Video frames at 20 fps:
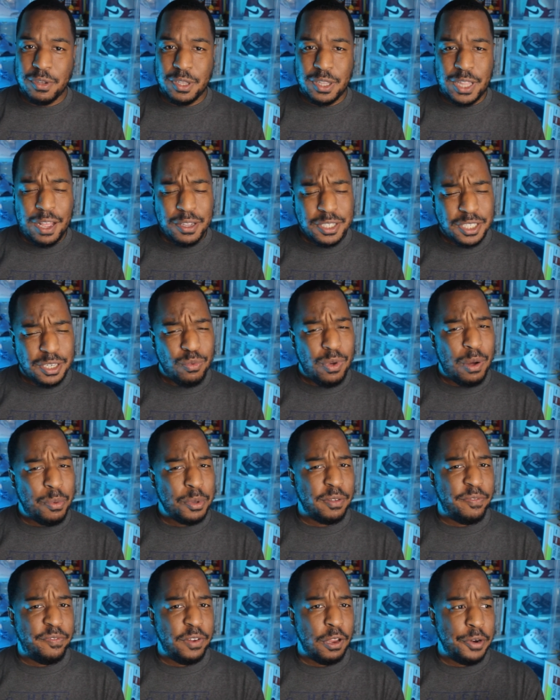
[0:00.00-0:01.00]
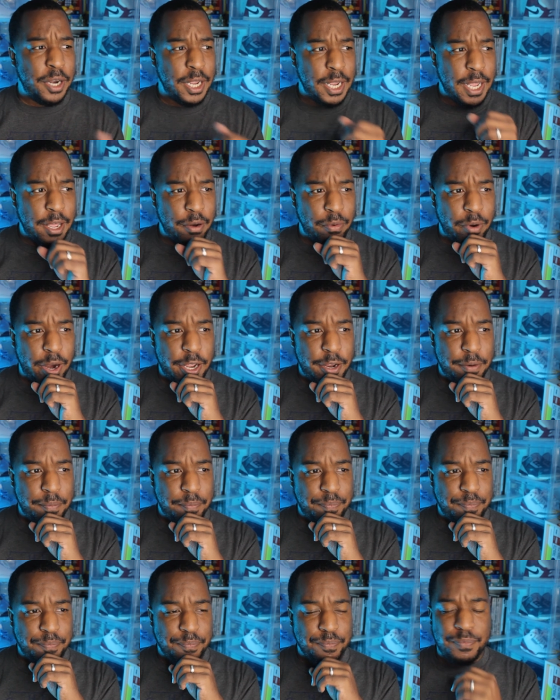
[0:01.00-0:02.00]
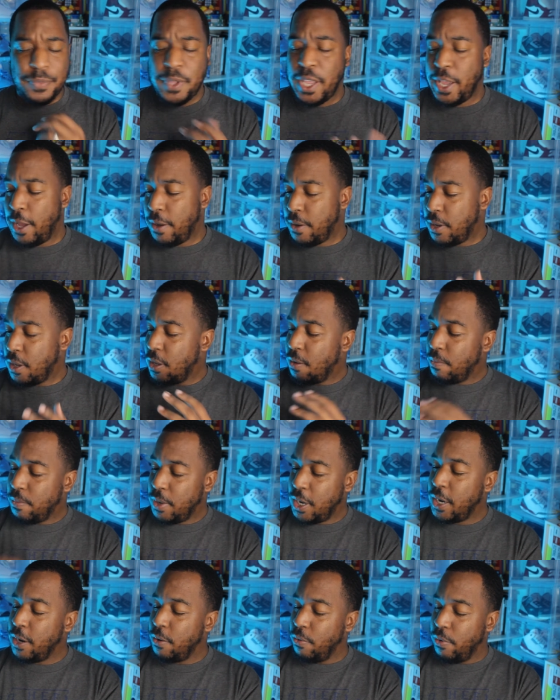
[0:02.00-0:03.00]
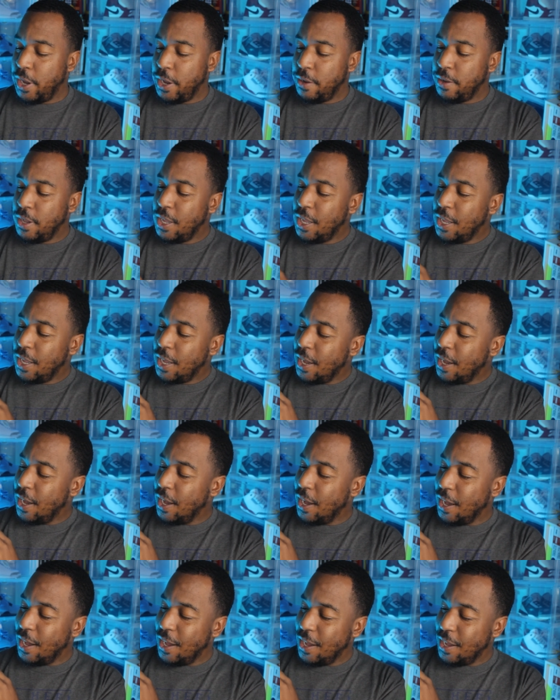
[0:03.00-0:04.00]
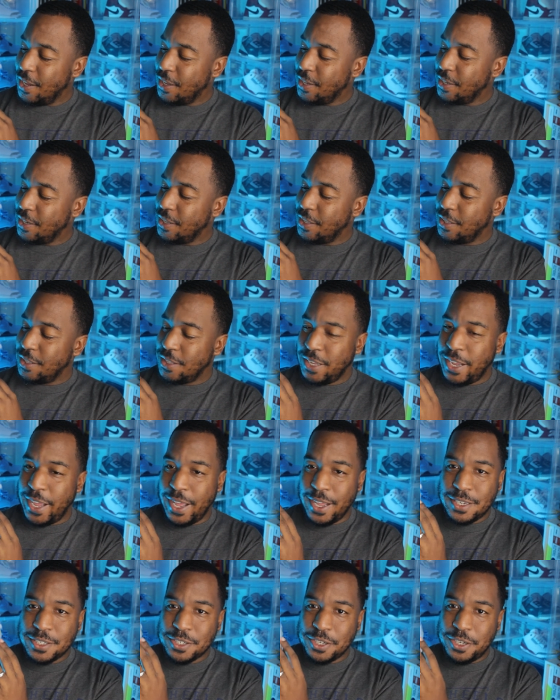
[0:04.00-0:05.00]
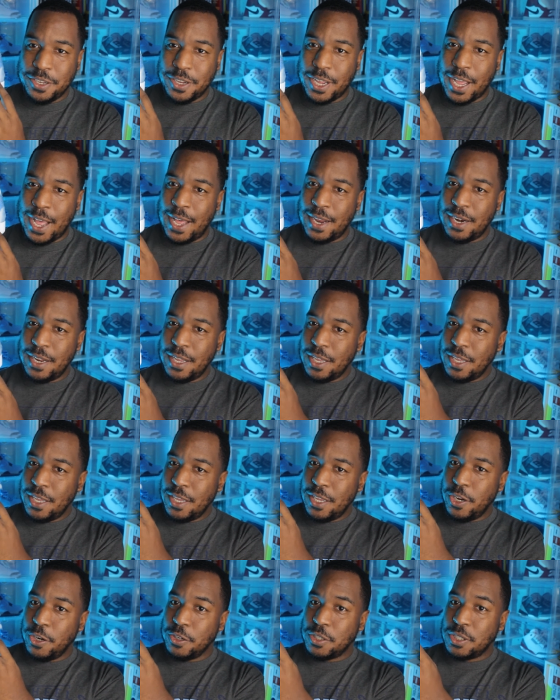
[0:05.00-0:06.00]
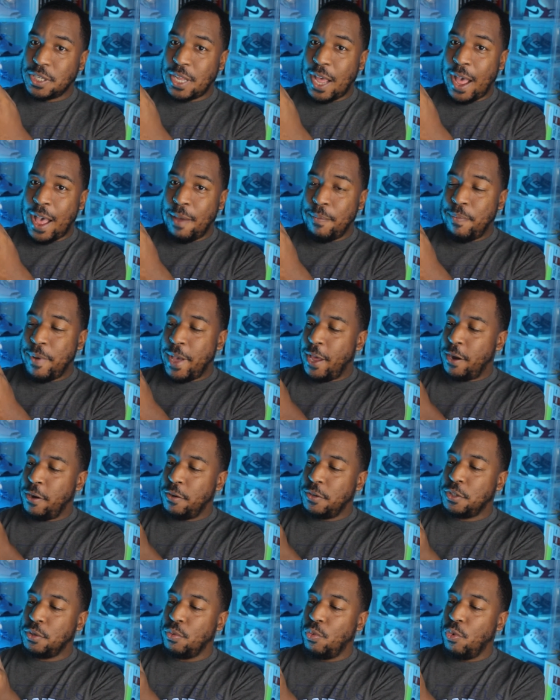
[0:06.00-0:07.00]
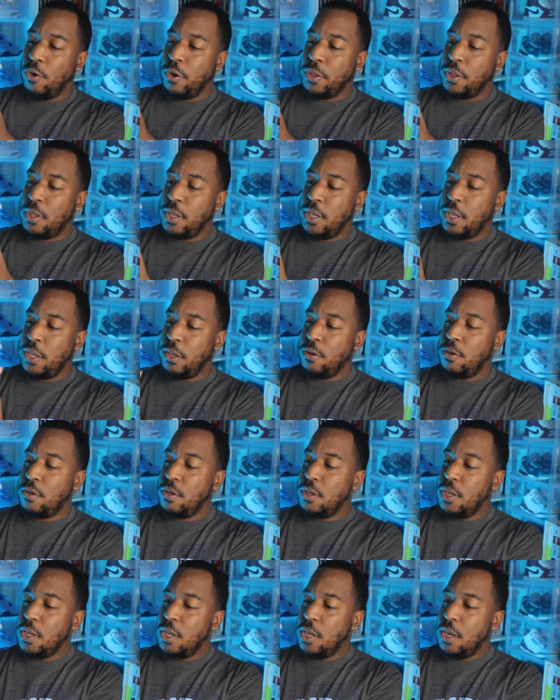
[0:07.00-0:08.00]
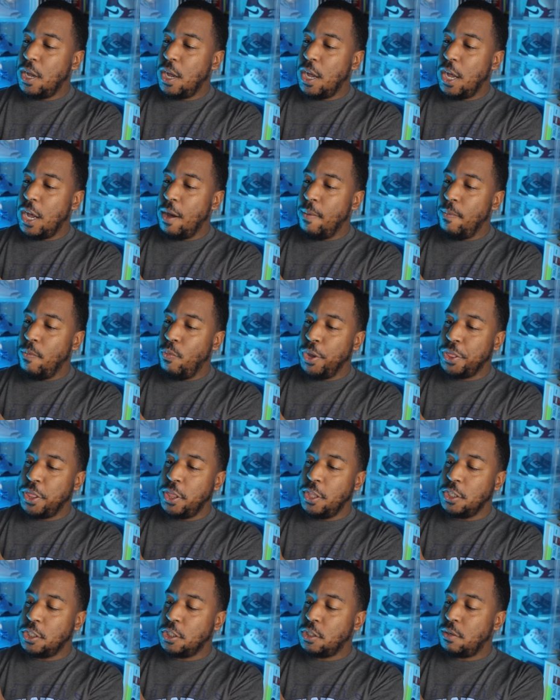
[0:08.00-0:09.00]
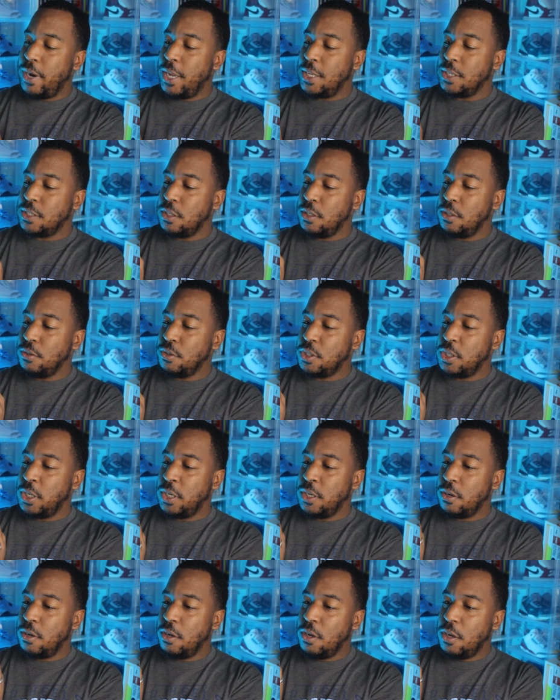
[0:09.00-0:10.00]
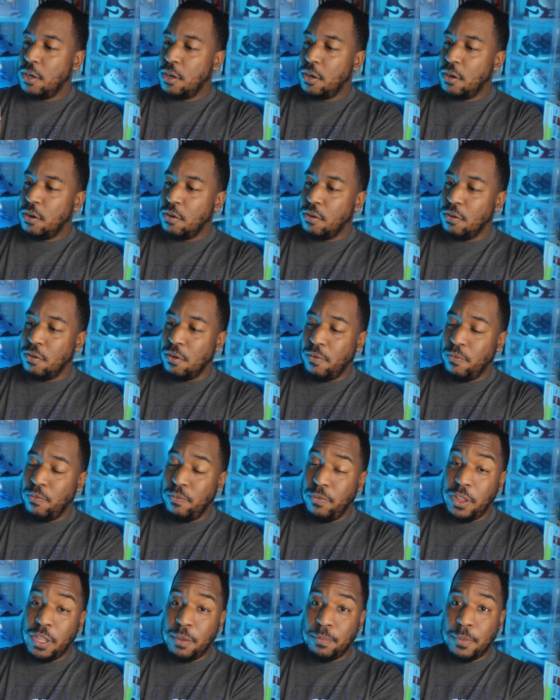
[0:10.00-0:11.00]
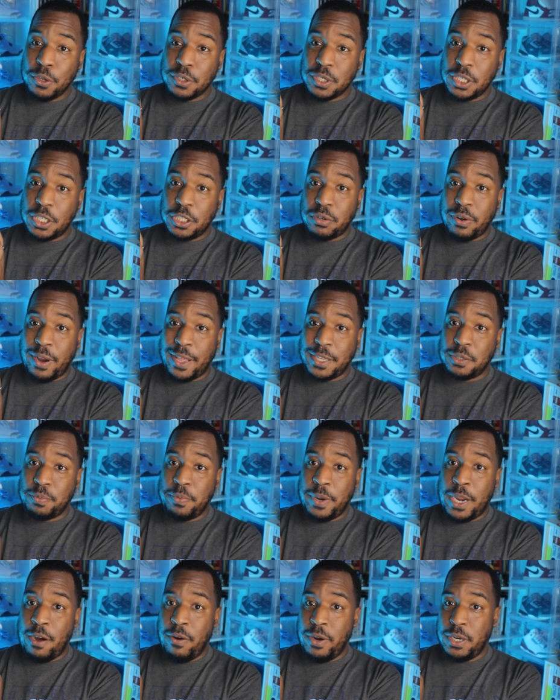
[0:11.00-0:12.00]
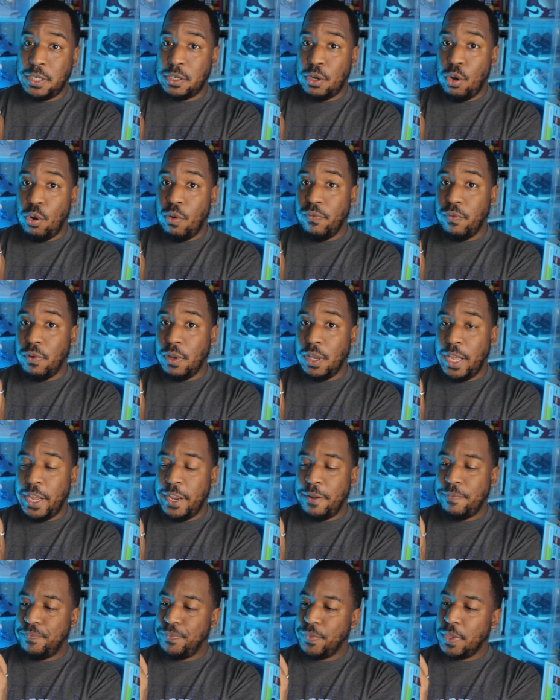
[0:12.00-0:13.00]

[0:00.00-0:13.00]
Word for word: That's the one with the floating head, right? Yeah. But anyway, uh, yeah, so you got your sky pattern toward the heel um, with this translucent or really mostly transparent overlay.